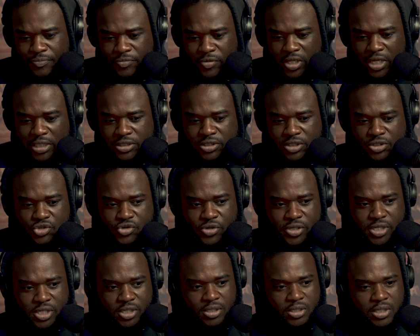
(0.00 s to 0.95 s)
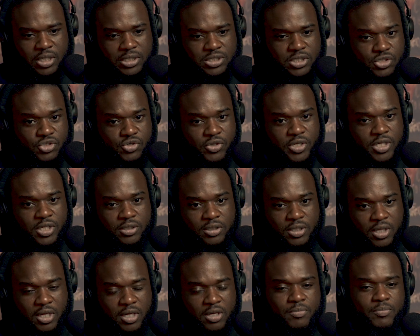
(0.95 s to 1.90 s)
it's a tricky
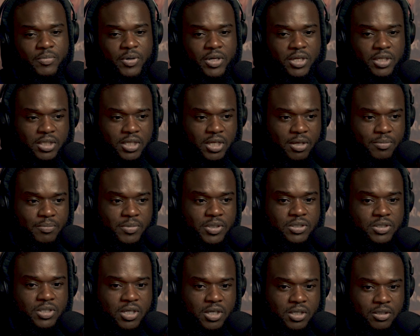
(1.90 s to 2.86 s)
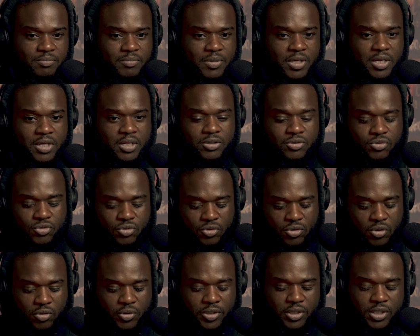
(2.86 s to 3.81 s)
thing, but it can be done, man.
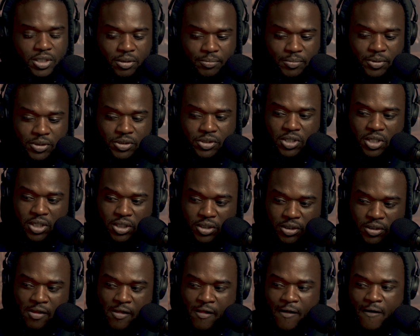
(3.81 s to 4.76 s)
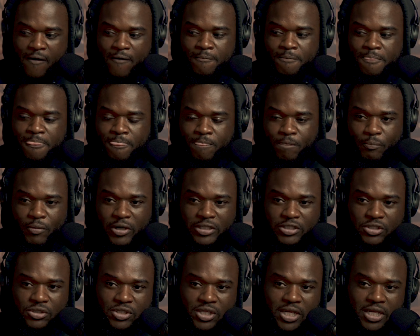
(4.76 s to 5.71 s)
It can be done, but
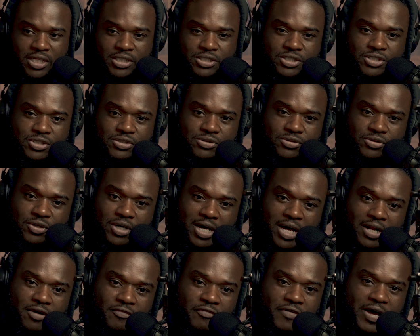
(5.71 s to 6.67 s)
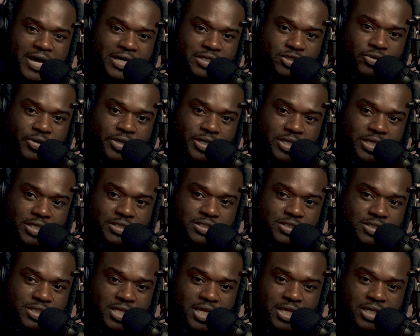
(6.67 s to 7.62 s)
you gotta factor in these
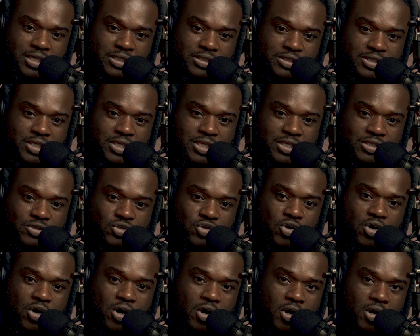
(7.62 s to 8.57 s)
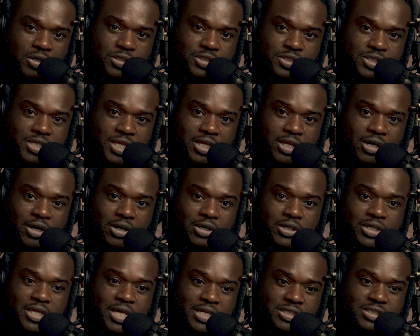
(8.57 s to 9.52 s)
things and these costs and
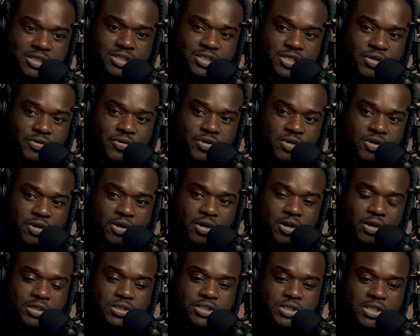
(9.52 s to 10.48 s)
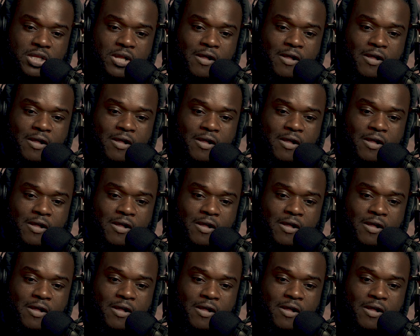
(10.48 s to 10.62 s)
unnecessary costs